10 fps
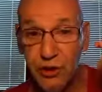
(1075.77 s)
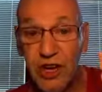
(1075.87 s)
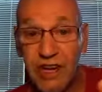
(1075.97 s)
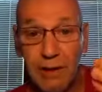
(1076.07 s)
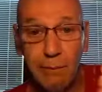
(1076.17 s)
you're
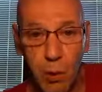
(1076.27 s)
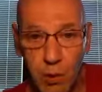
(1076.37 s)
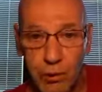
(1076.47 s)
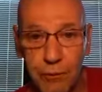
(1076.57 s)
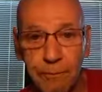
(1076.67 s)
getting
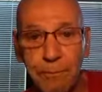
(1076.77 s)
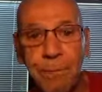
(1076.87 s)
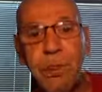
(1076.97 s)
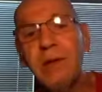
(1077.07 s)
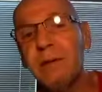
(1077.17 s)
more
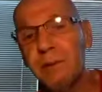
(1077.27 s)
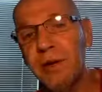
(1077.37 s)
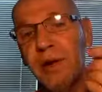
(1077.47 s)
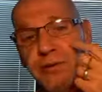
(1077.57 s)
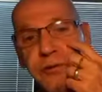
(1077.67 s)

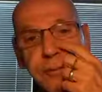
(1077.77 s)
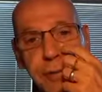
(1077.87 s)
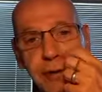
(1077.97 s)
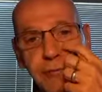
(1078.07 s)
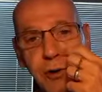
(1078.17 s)
because the
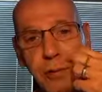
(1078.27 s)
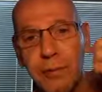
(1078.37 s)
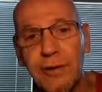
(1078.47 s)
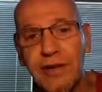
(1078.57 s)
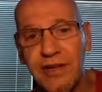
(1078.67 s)
Big
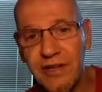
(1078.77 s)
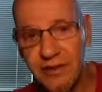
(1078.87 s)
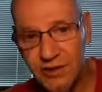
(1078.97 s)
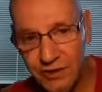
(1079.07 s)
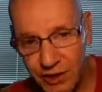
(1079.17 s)
Pharma
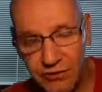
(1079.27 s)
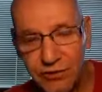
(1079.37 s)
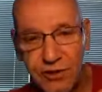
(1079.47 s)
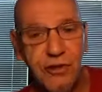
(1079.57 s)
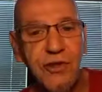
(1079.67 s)

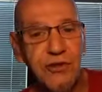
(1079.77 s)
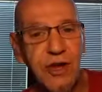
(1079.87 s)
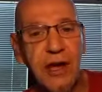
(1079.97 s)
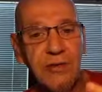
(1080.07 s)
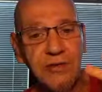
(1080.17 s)
just
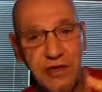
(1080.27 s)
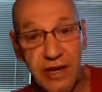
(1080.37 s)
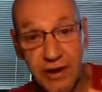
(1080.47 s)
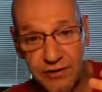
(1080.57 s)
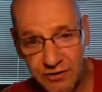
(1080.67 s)
synthesized
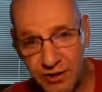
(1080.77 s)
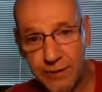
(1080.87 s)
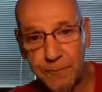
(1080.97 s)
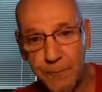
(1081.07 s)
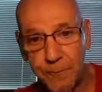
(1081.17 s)

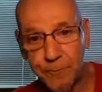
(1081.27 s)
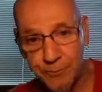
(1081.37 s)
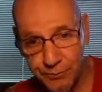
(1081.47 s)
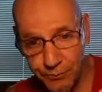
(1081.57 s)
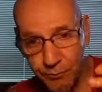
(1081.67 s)
THC
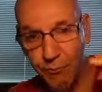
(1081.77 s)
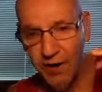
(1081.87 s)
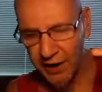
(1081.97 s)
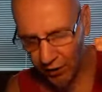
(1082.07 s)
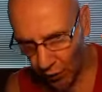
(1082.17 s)
and